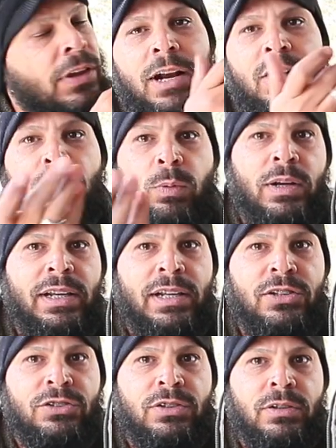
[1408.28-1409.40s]
you had a 20
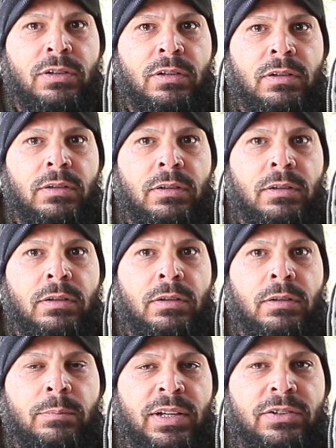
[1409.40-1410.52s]
inch
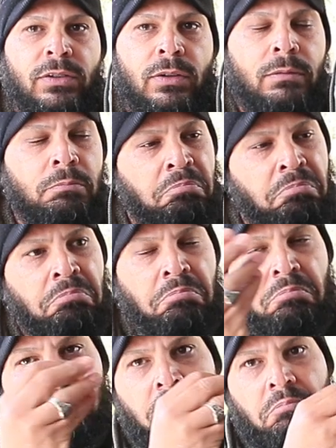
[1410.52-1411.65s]
pistol,
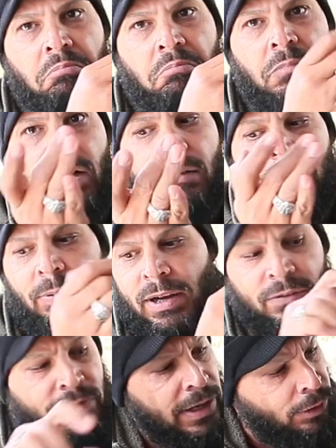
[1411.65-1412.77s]
you know, it probably
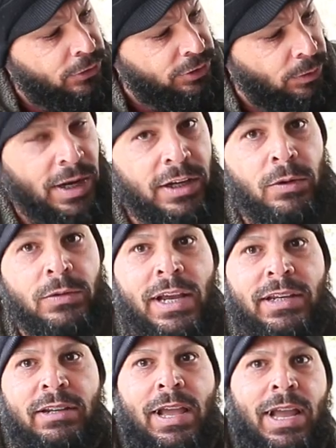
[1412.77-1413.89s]
fit. And also what I do is I
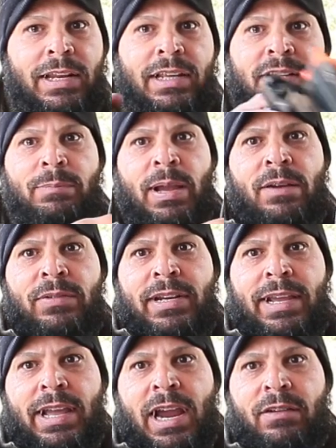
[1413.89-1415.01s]
leave, I, I leave my everyday
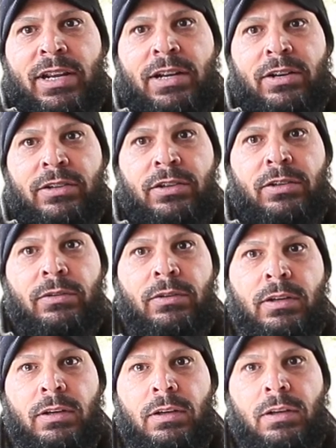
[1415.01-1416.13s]
carry in there too,
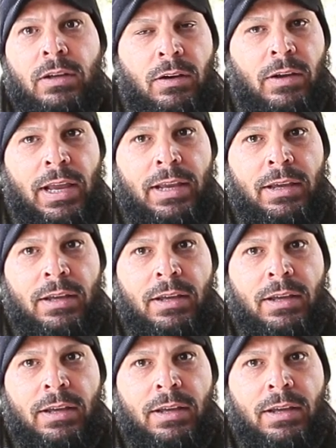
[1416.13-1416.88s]
okay?